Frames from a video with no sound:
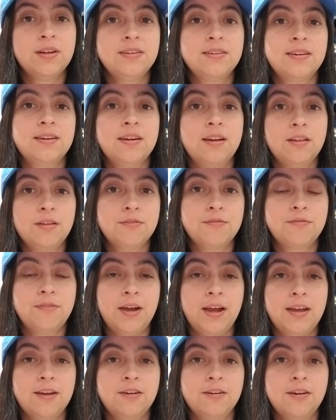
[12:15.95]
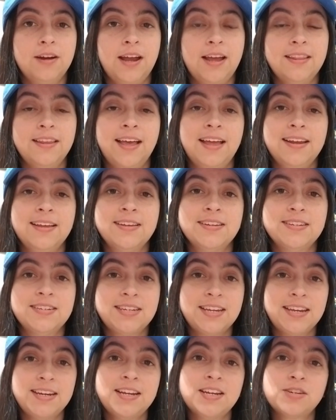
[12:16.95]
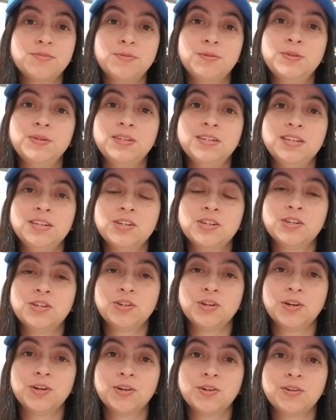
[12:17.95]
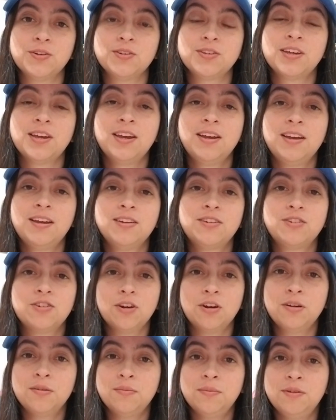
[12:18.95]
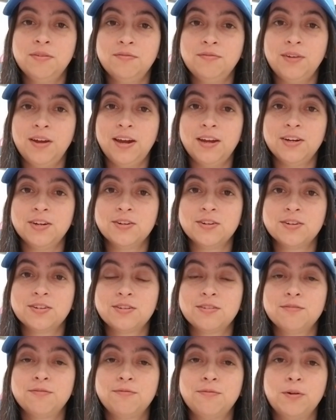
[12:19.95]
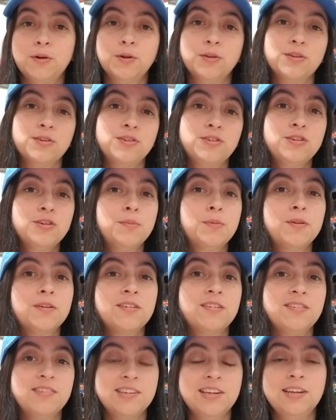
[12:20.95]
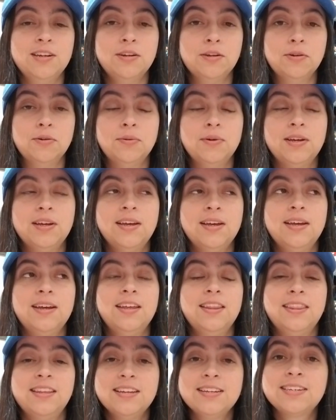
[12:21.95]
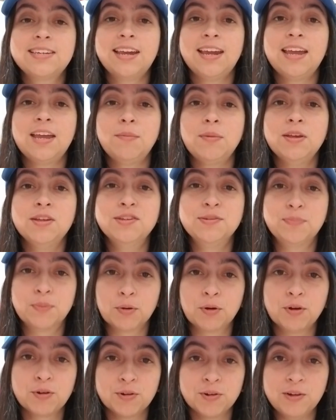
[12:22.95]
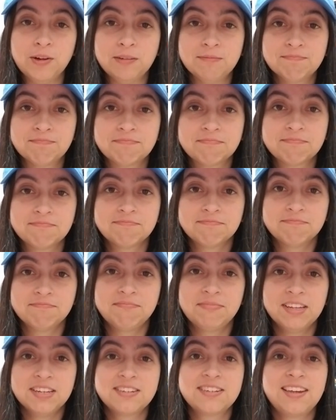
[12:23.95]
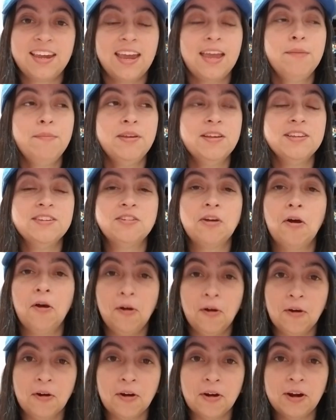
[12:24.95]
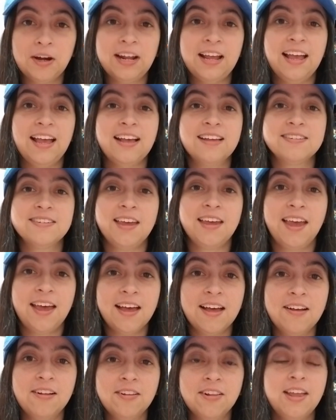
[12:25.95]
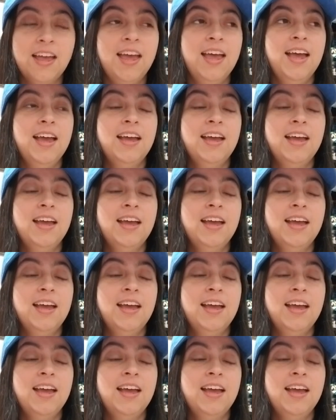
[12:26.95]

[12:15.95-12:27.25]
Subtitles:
And did another fighter, and that is Teenage Mutant Ninja Turtles Tournament Fighters for the Super Nintendo. This game is brutal. This game is hard as hell.